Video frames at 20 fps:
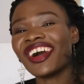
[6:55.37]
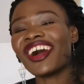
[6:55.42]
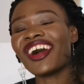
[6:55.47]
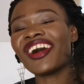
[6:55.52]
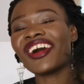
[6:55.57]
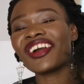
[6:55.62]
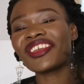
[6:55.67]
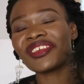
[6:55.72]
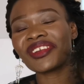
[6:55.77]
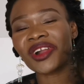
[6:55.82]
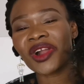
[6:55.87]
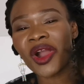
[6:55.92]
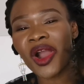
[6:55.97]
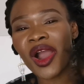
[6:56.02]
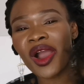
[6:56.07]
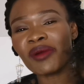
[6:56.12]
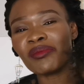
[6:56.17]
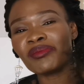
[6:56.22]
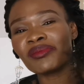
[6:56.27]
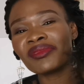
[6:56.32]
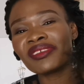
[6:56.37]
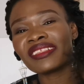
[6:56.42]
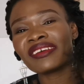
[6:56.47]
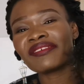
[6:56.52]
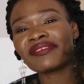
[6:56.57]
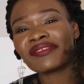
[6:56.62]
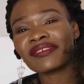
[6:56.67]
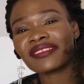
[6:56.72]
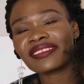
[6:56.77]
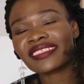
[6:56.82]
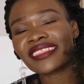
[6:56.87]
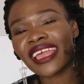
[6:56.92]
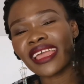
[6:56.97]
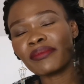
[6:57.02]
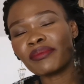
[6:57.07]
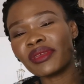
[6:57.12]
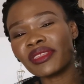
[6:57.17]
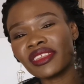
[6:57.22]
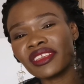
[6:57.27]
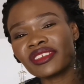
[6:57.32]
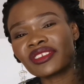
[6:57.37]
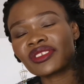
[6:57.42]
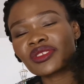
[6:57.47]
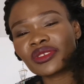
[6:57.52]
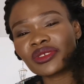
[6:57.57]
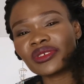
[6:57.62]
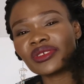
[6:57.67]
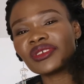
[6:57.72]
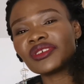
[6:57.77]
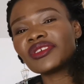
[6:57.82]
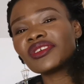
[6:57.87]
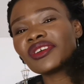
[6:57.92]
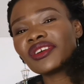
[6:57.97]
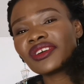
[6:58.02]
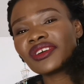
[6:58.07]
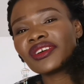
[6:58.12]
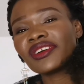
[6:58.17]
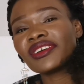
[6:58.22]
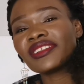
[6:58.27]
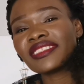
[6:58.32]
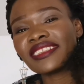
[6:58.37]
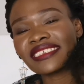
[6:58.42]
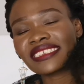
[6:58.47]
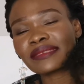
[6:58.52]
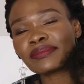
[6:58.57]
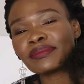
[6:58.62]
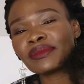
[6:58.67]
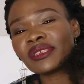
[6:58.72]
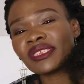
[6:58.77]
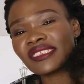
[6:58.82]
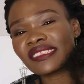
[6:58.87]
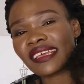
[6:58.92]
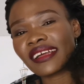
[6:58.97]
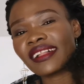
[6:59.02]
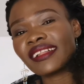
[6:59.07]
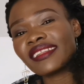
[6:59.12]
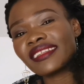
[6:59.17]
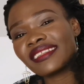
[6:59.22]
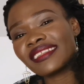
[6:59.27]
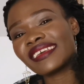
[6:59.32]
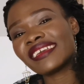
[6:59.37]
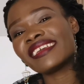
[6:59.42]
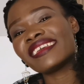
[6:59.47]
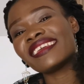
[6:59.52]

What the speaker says: Or you come 10 minutes to dismissal.